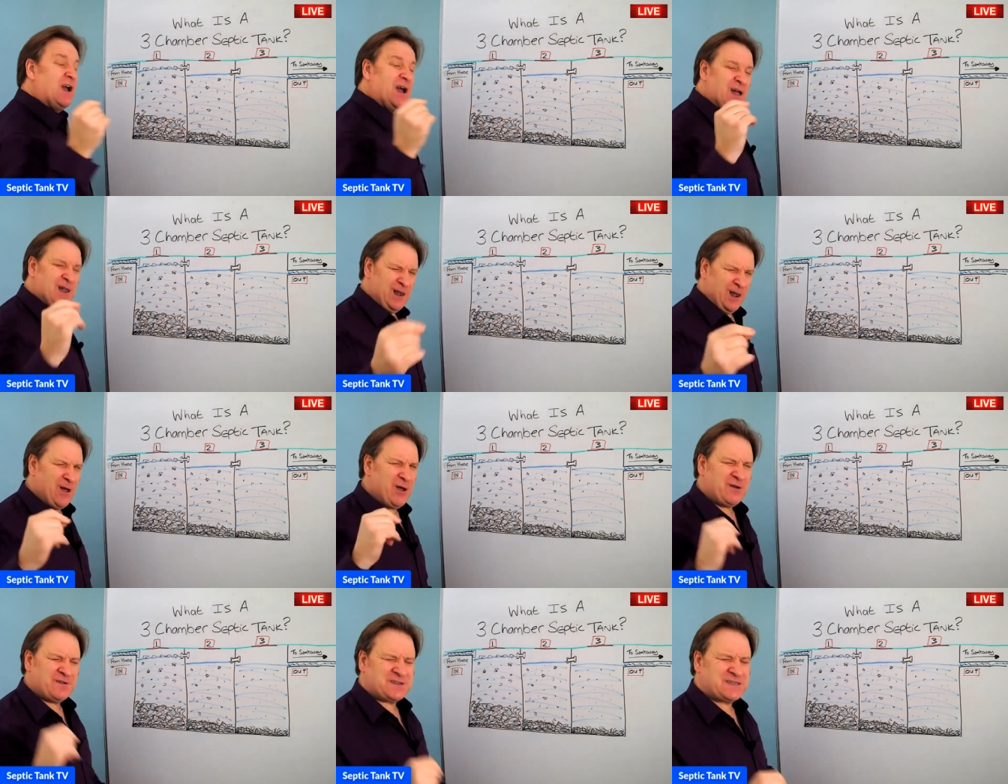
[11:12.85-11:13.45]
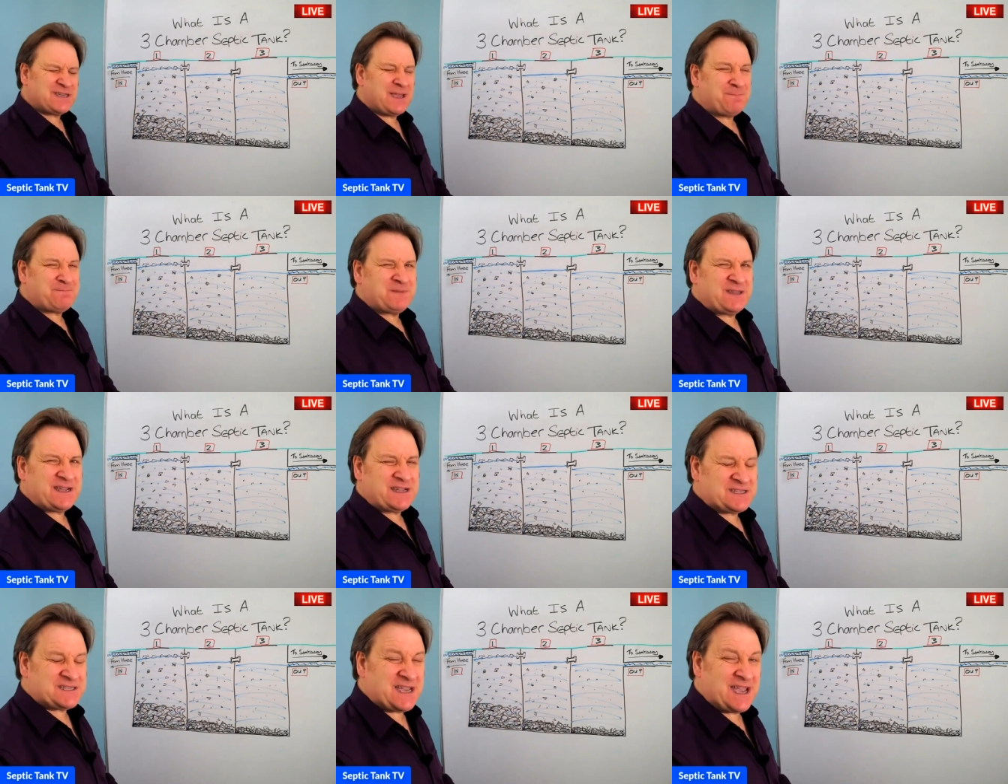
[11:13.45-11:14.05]
a lot of
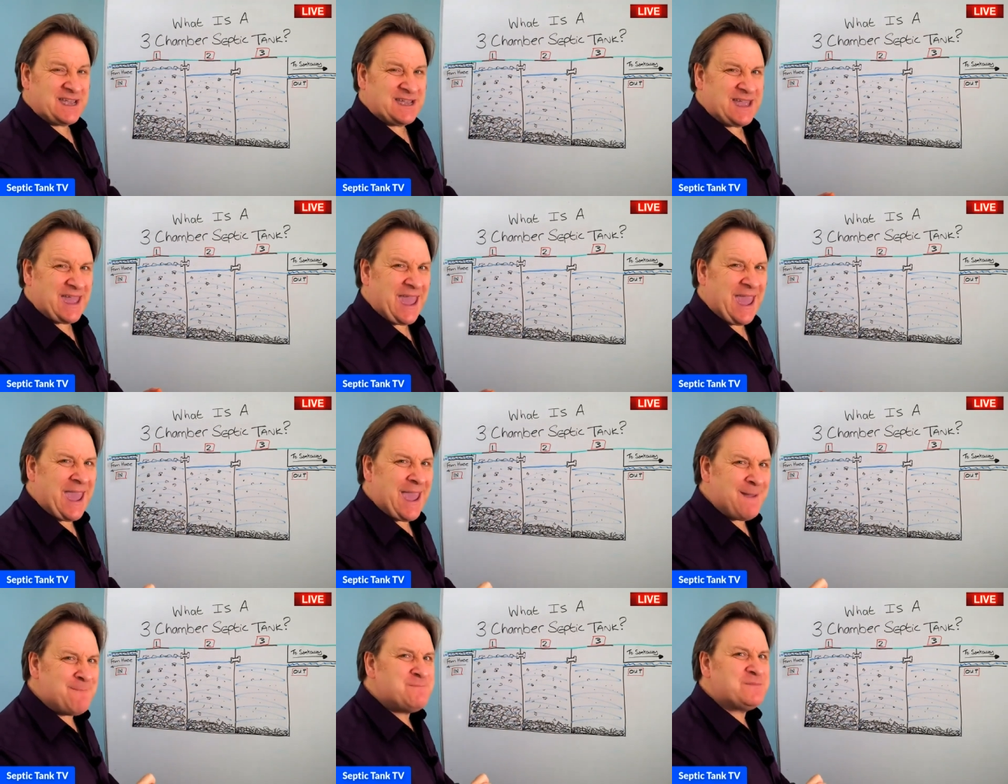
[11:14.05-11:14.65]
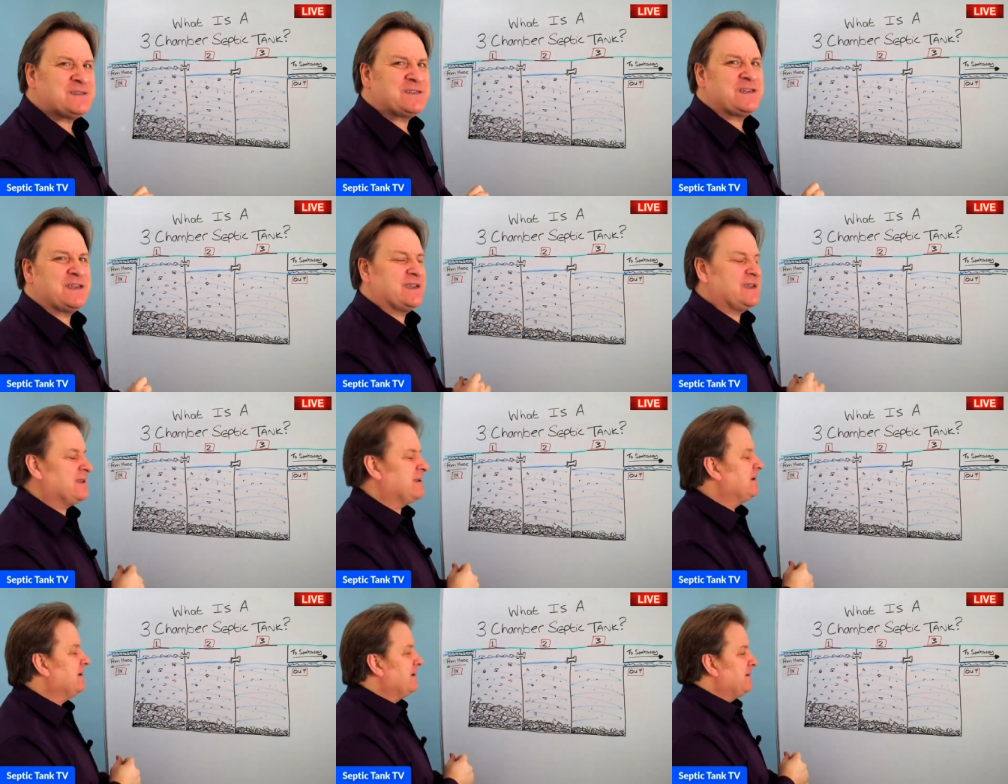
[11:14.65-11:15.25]
septic tank
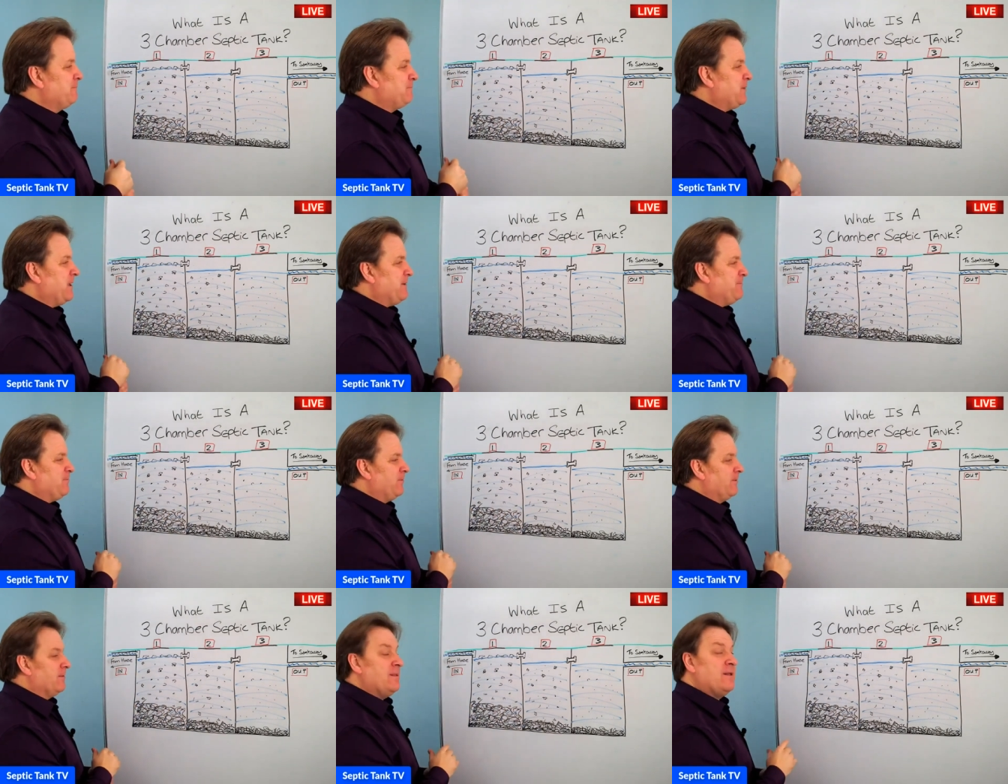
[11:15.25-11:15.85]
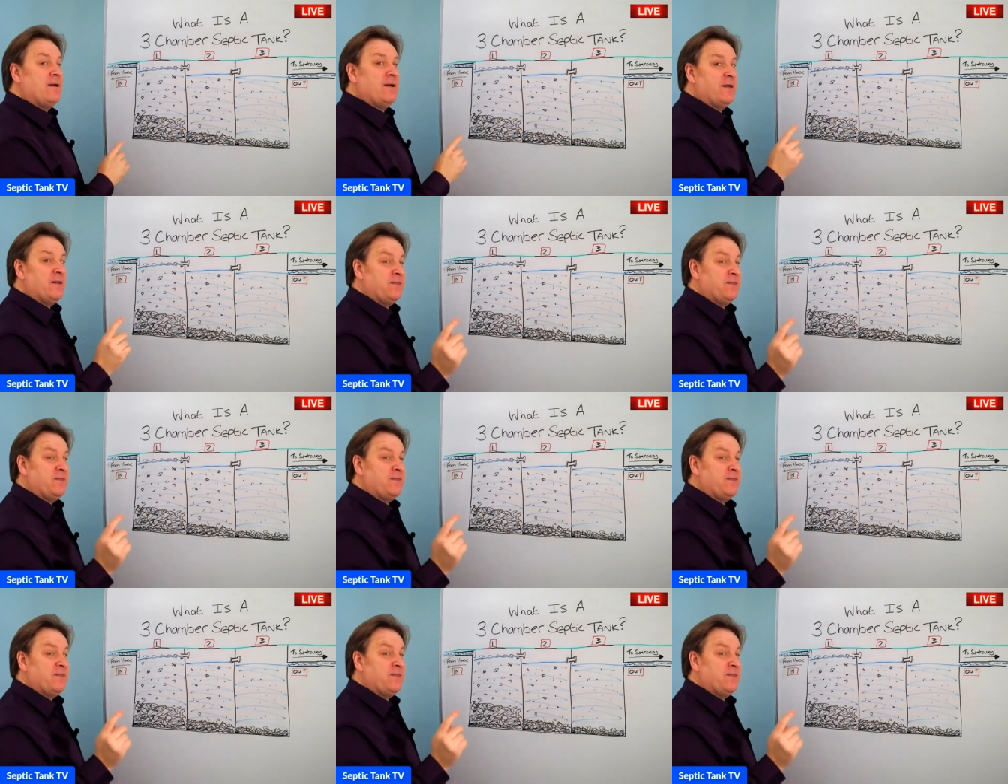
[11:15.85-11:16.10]
emptying people,